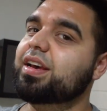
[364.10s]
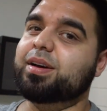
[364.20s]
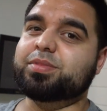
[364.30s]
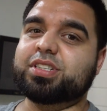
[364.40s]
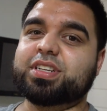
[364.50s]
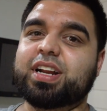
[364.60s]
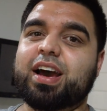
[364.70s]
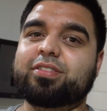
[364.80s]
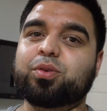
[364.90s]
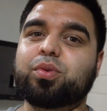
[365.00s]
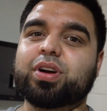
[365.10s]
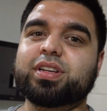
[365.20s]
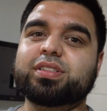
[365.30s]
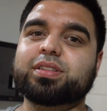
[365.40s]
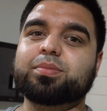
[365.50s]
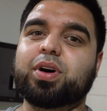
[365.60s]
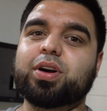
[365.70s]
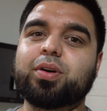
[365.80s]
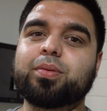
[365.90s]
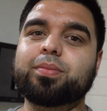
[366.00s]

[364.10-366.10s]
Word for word: I'm just gonna have to work into tomorrow.